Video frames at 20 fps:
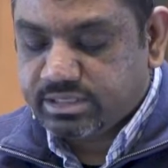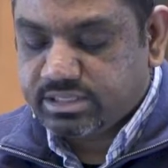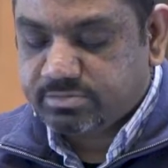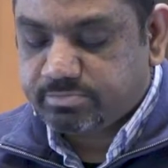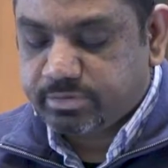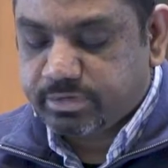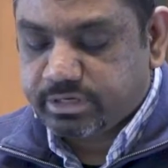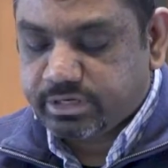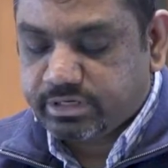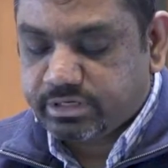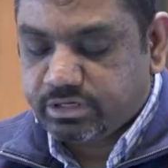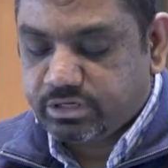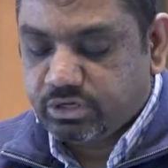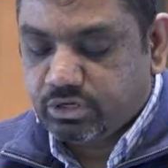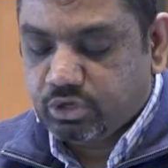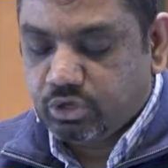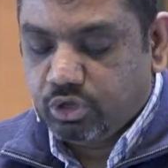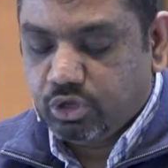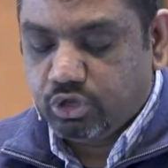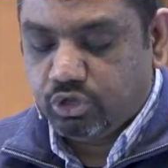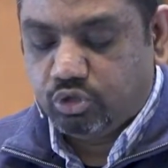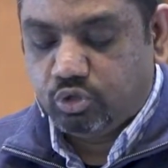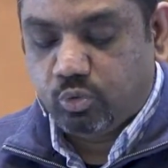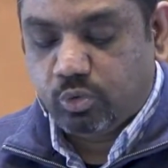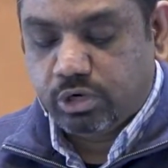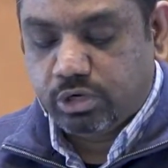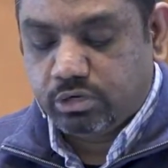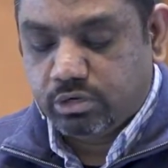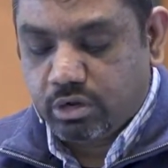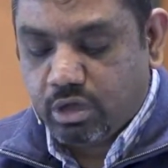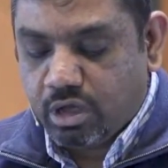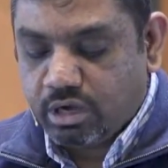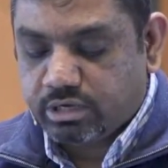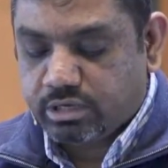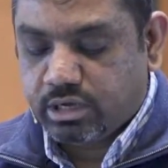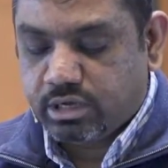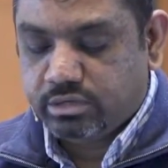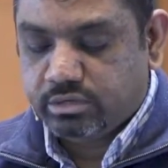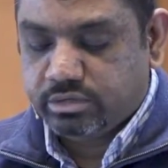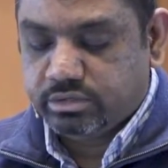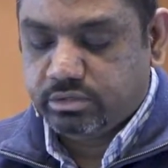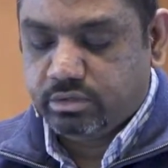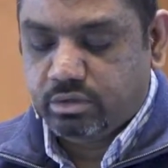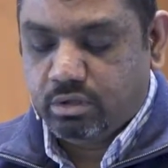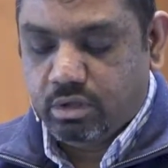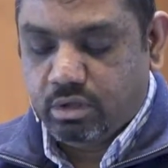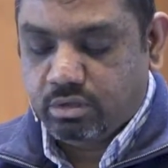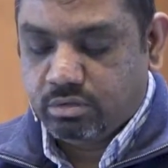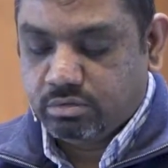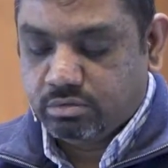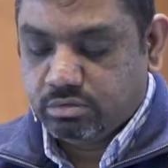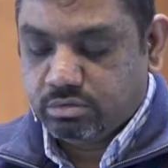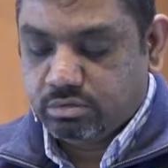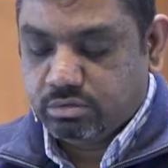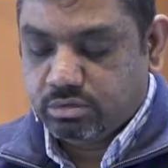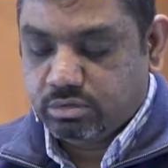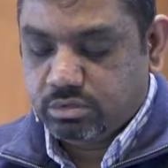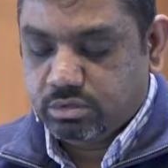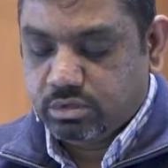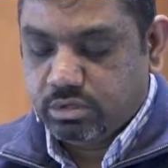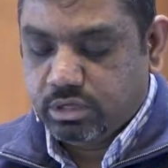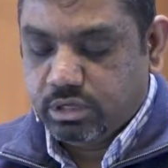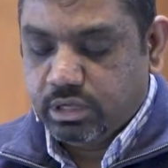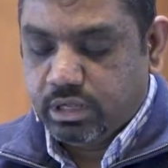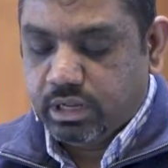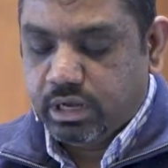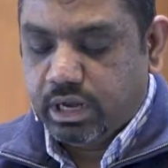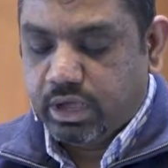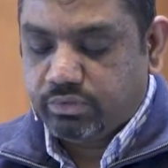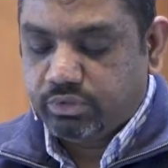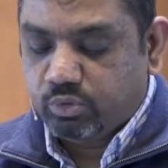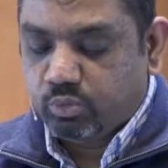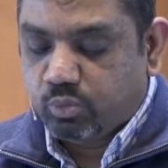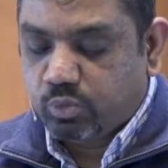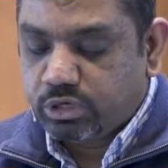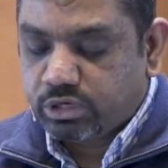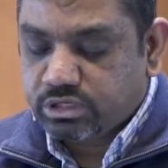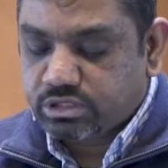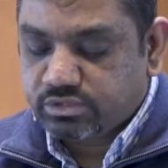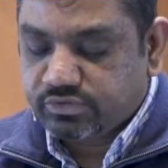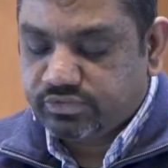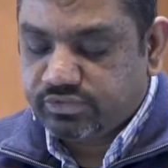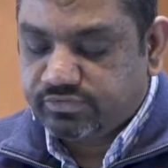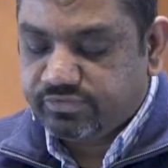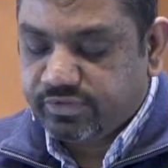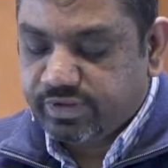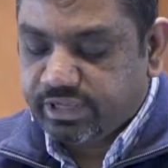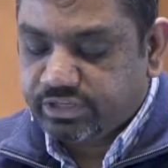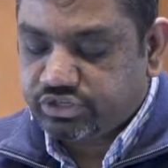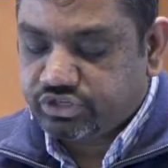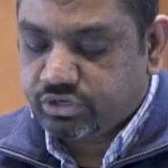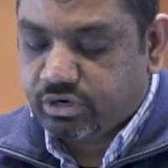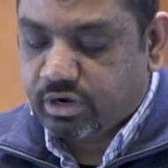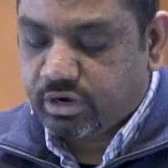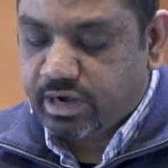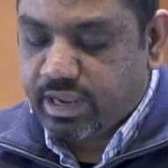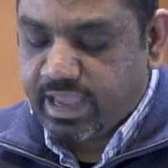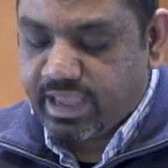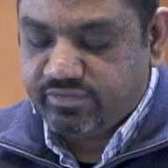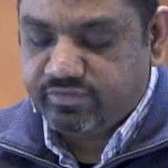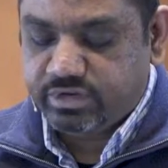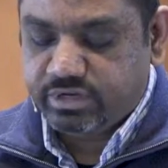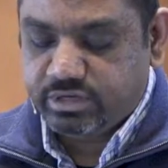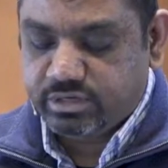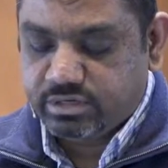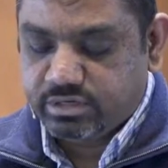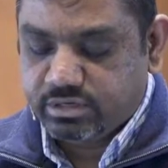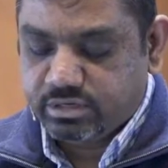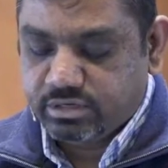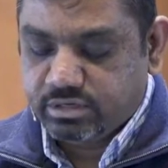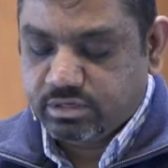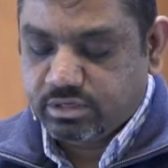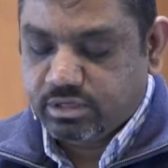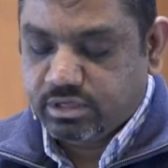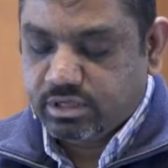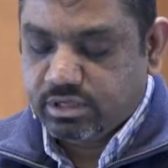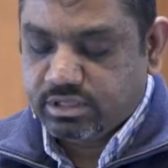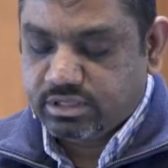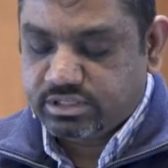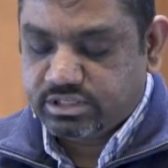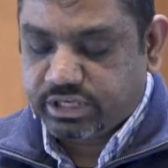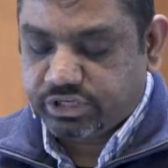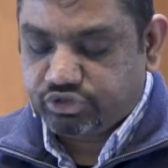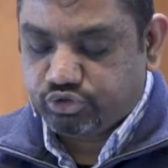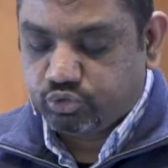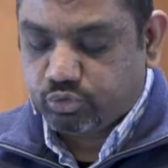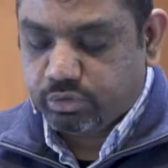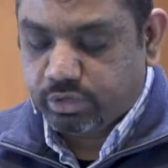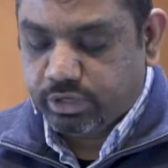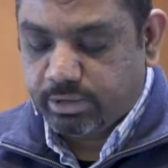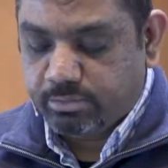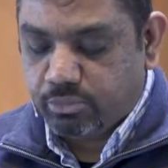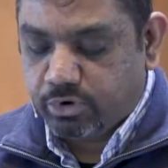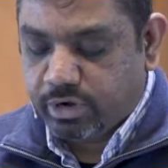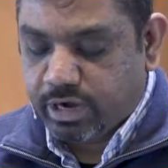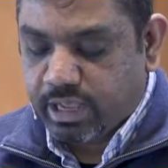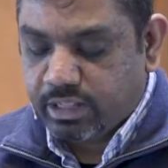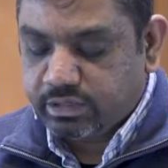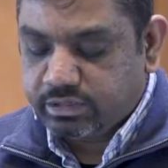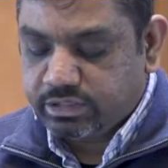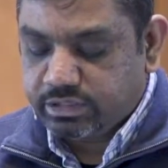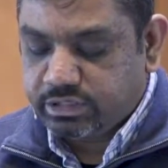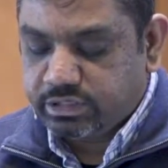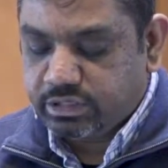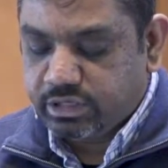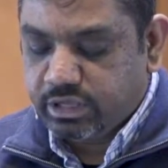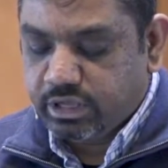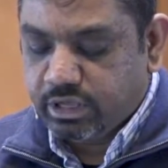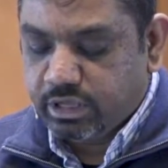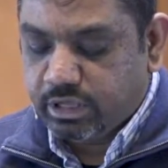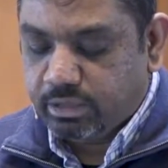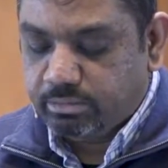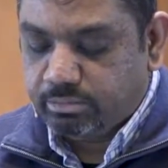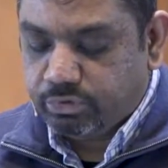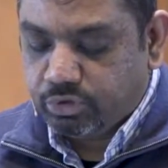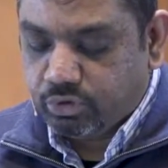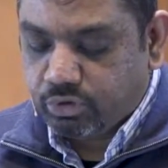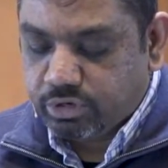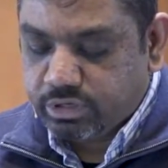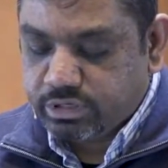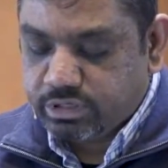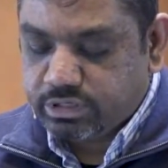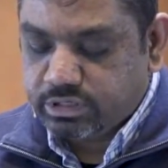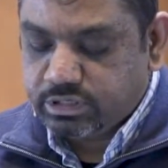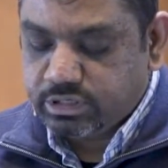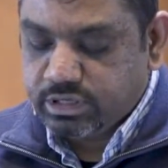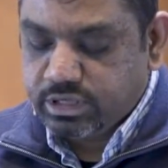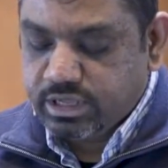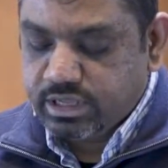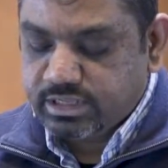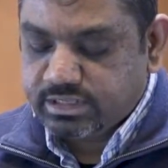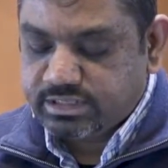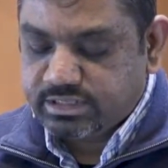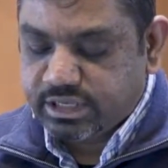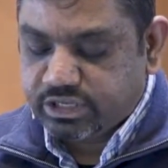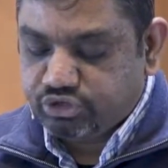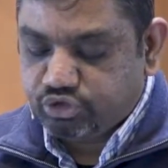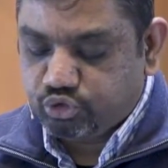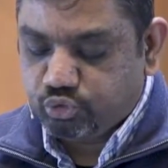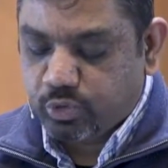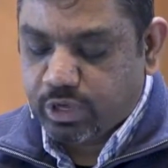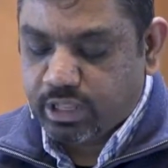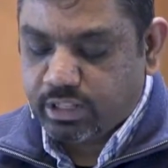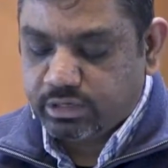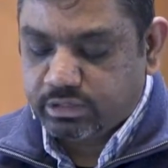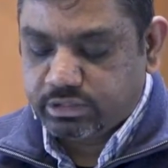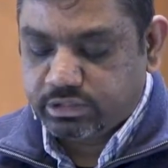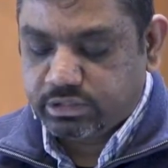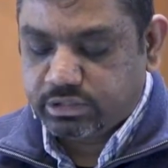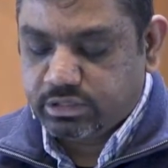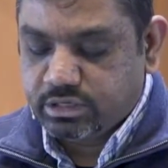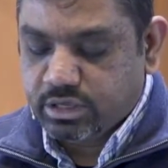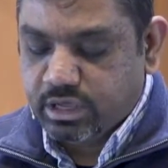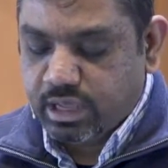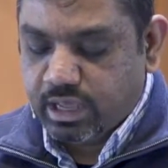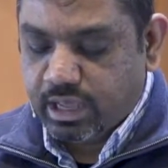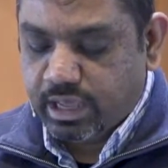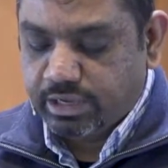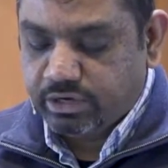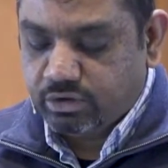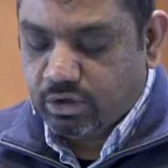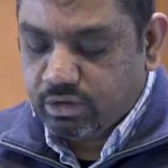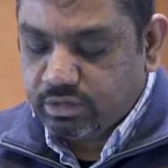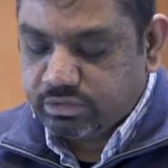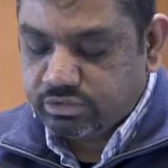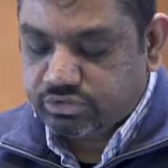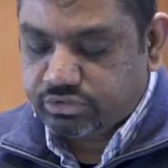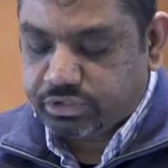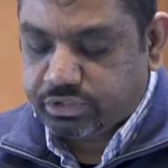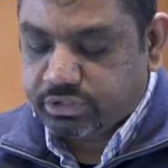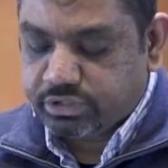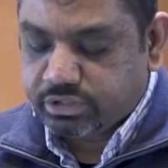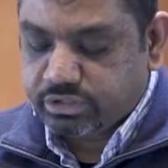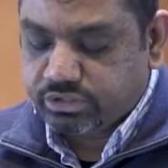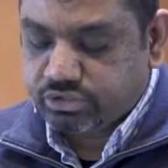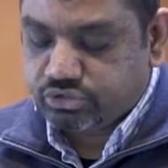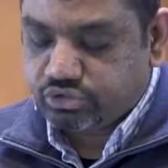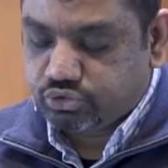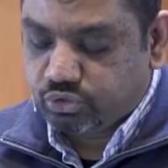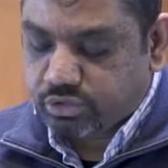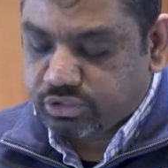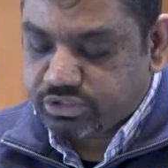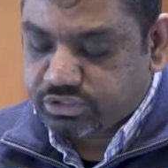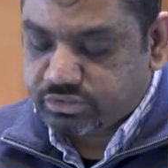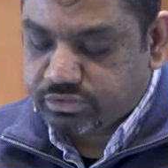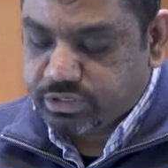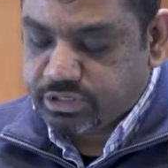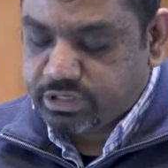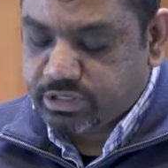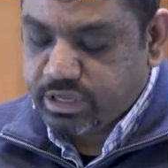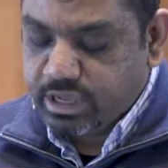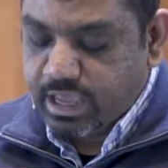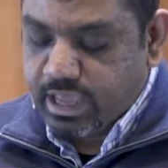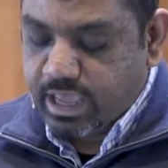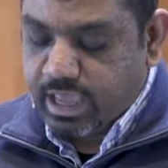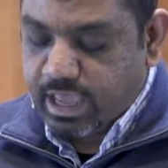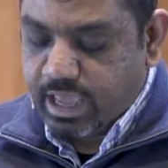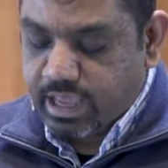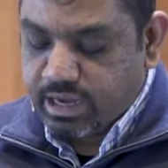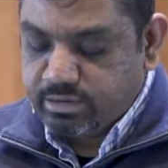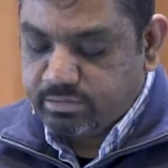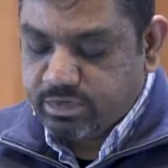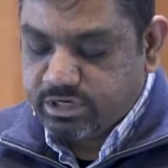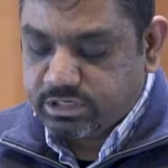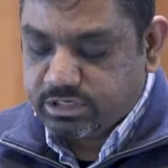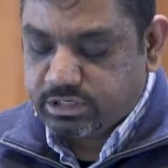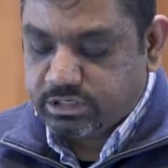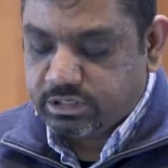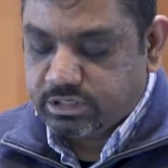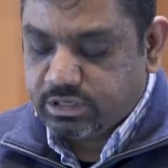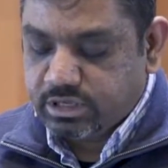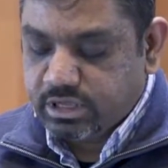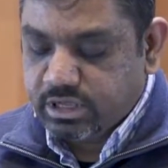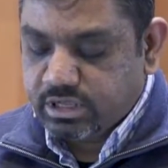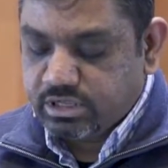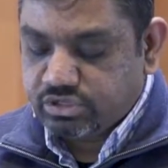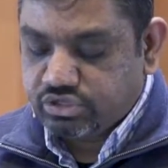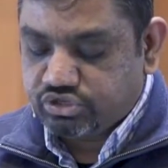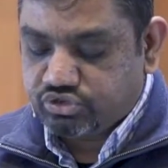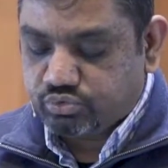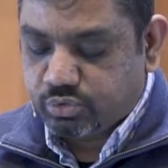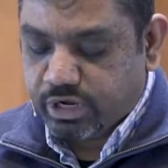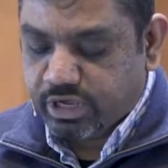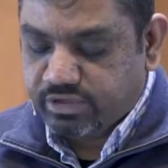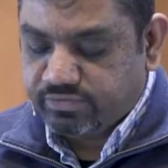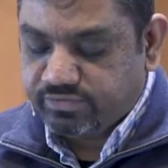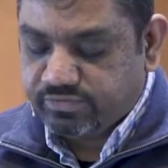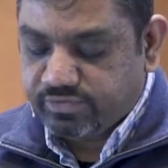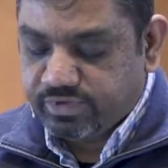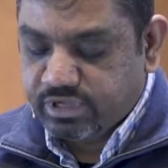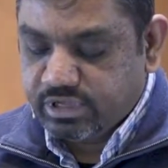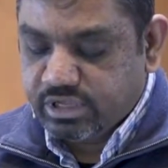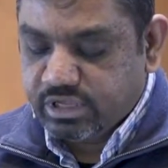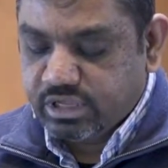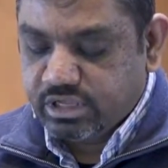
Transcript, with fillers: the Spirit, you are not under the law. Now the works of the flesh are evident sexual immorality, impurity, sensuality, idolatry, sorcery, enmity, strife,